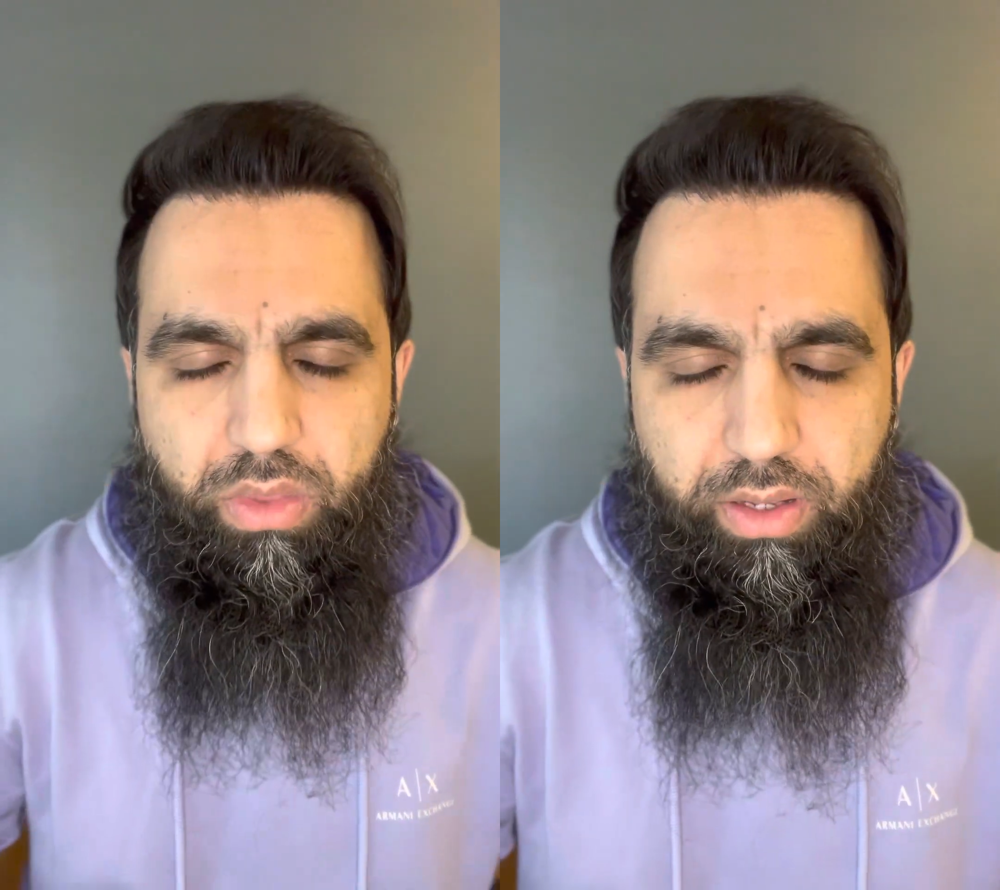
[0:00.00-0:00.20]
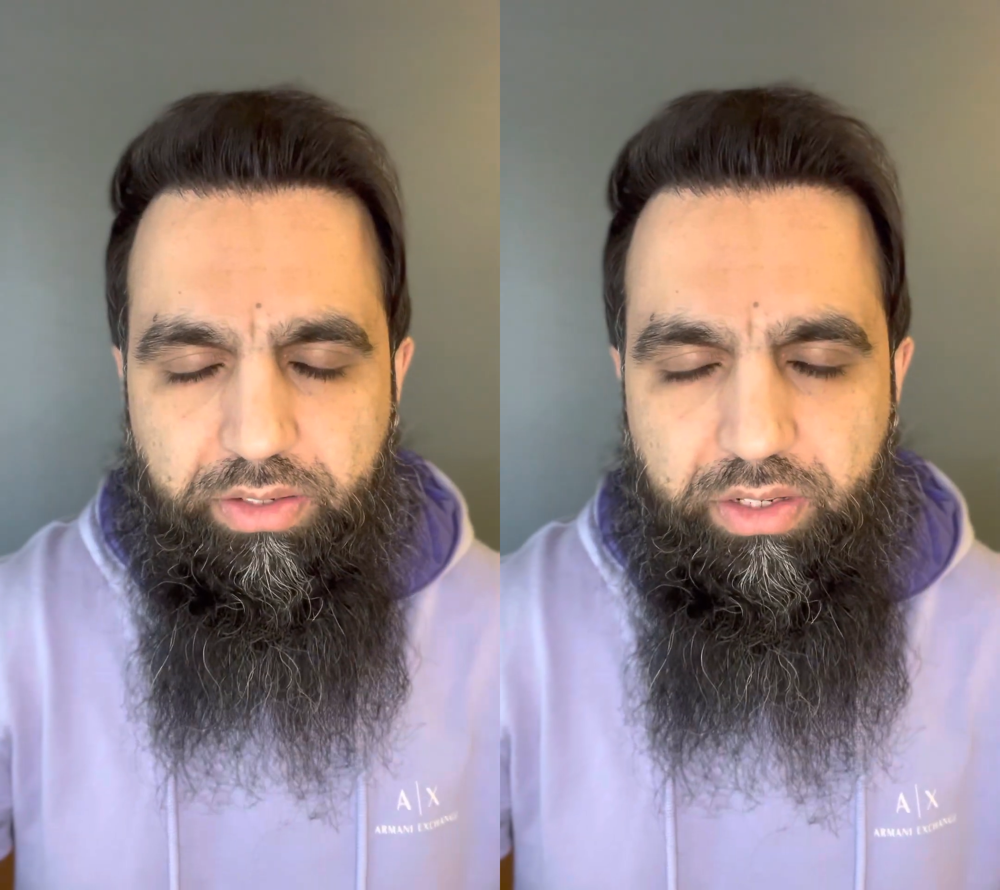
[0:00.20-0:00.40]

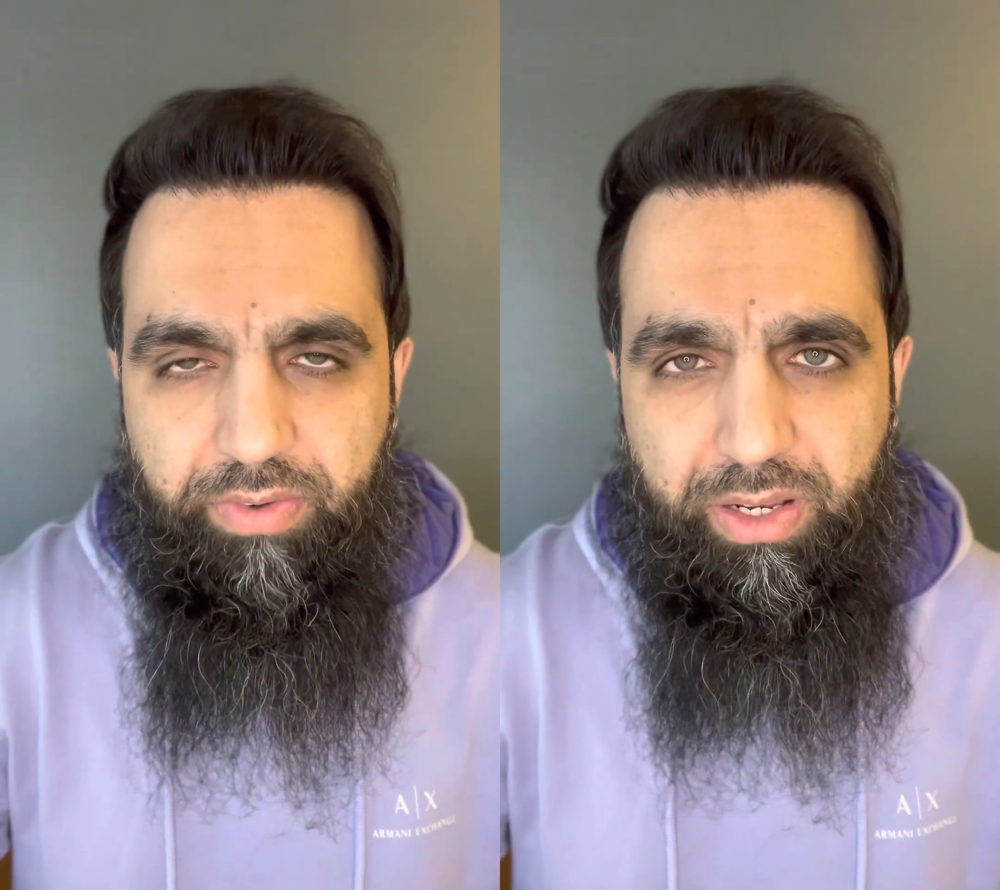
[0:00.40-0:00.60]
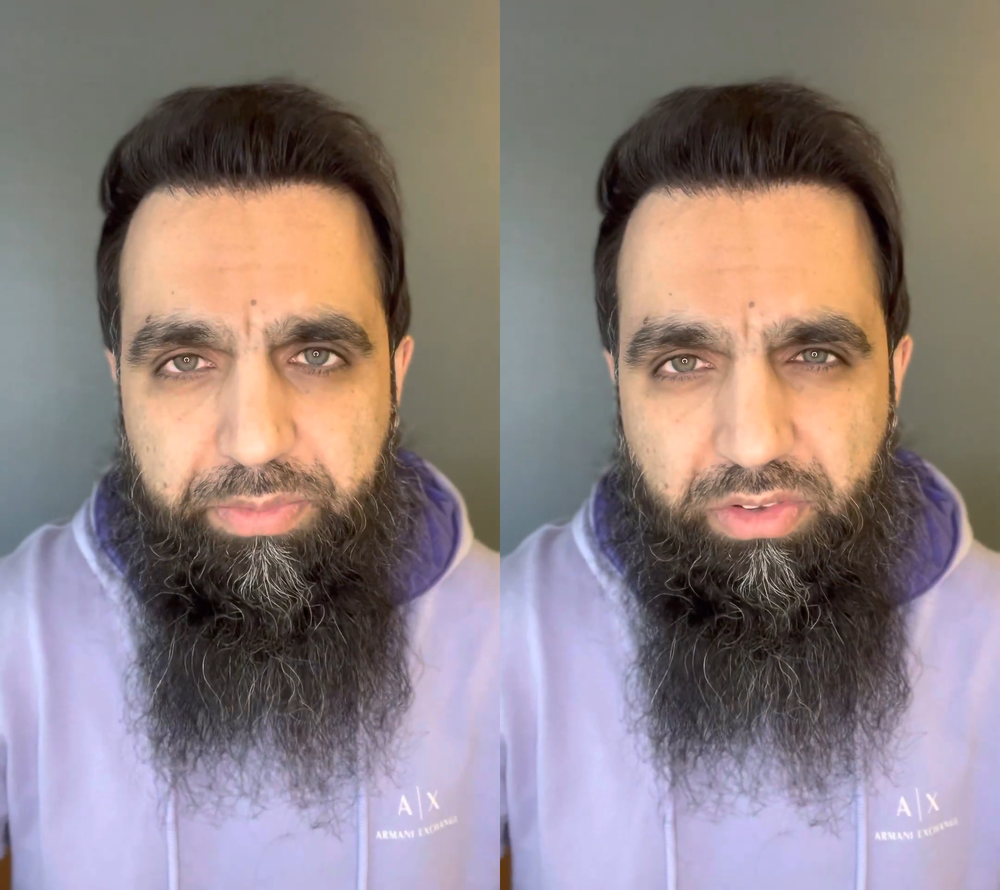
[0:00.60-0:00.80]

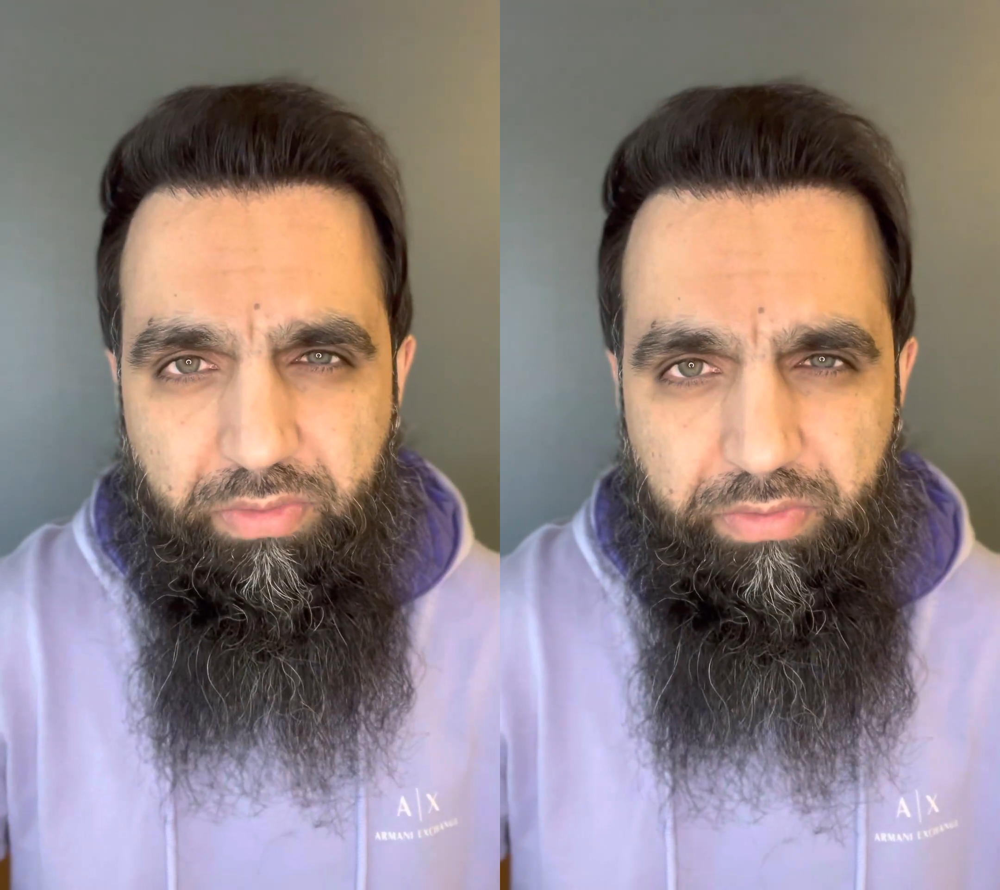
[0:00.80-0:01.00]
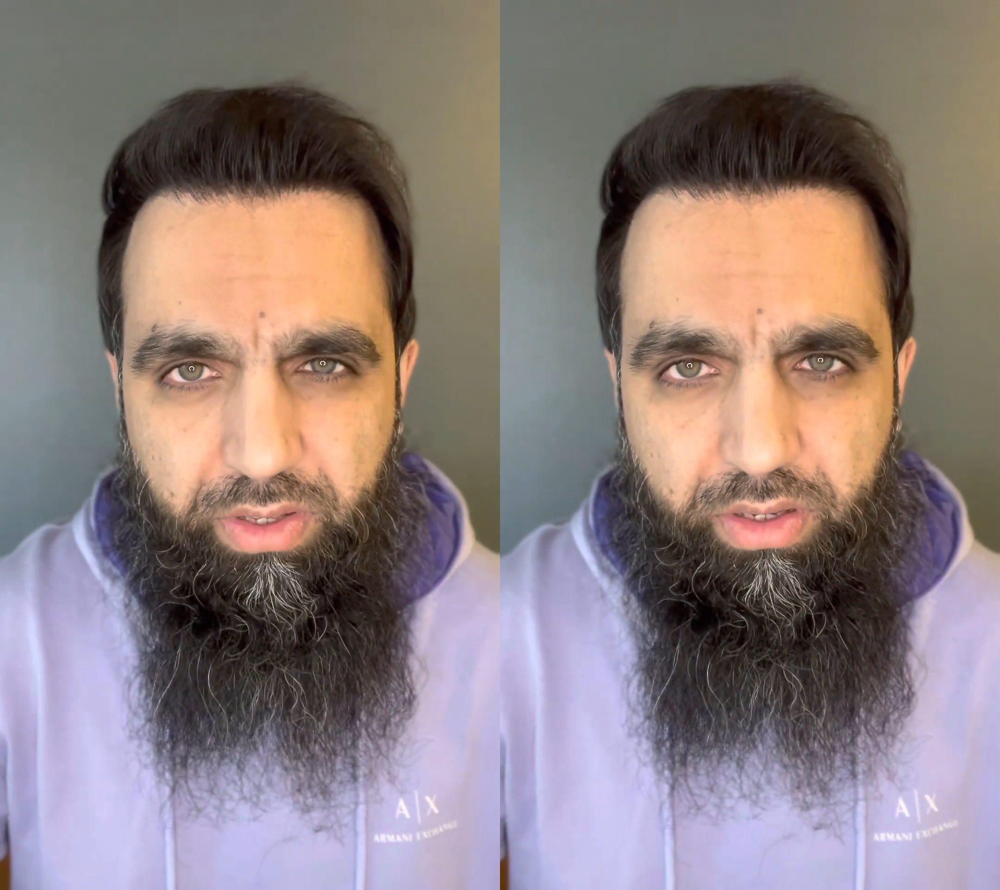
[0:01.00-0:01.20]
develop
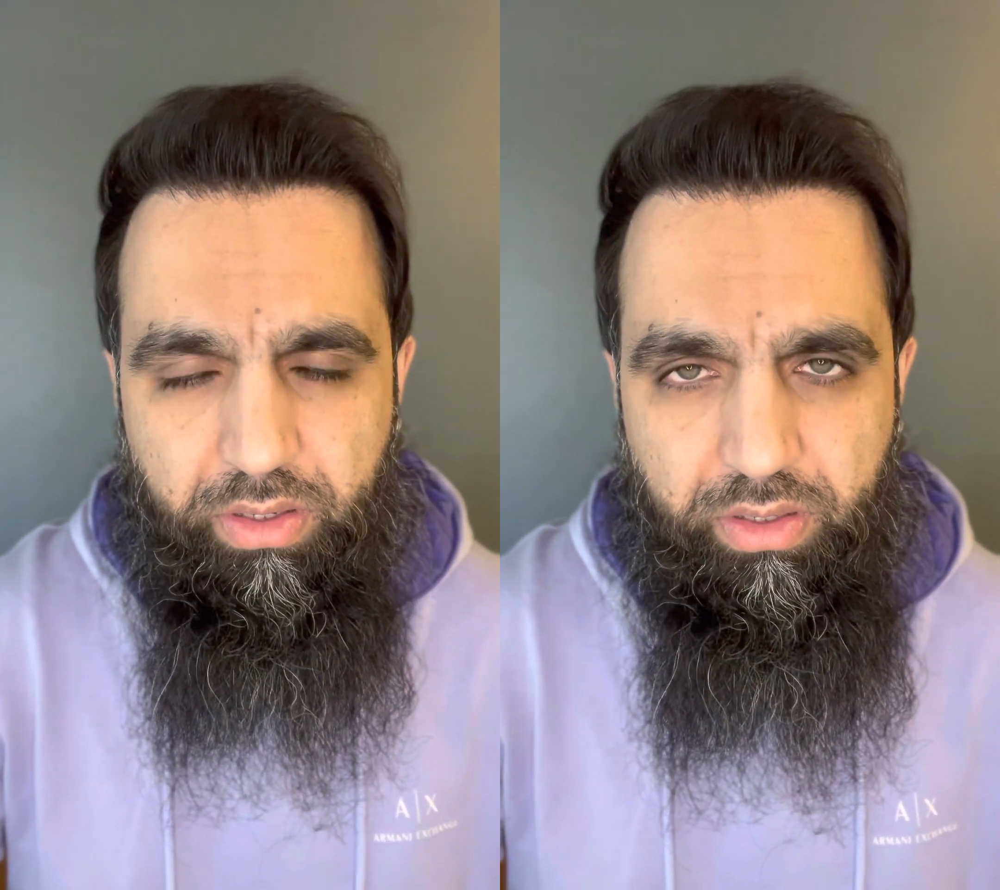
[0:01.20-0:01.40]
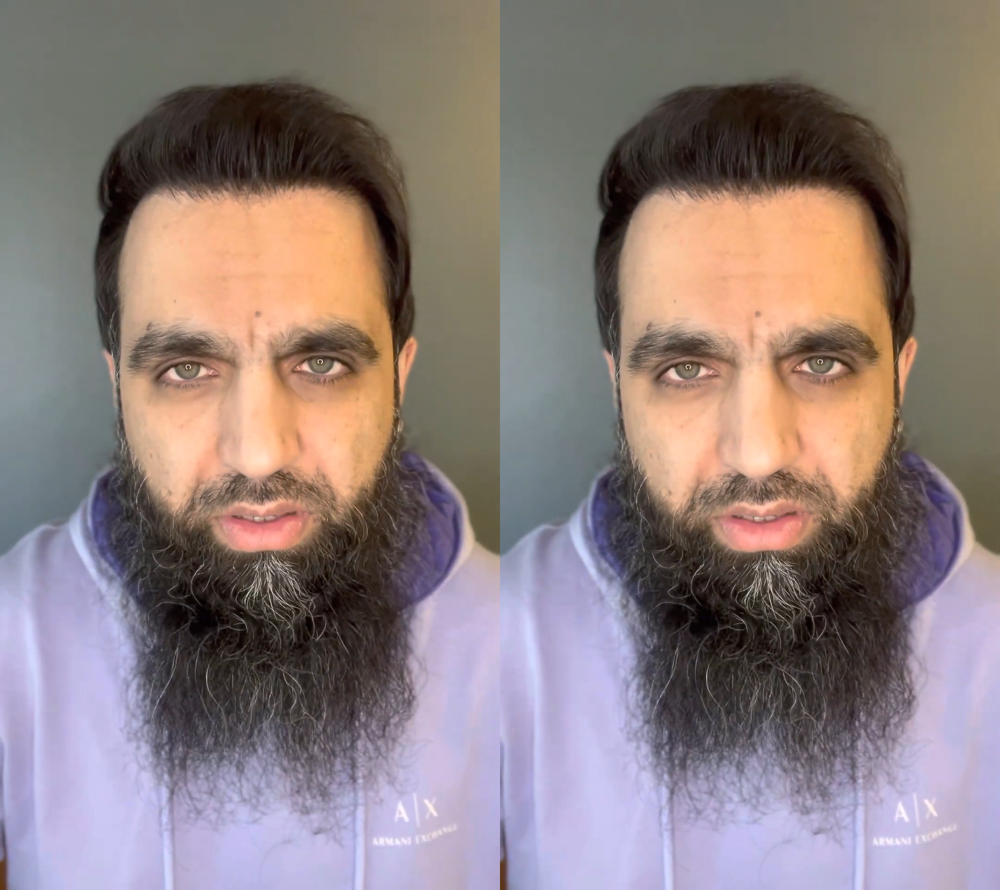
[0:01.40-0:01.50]
severe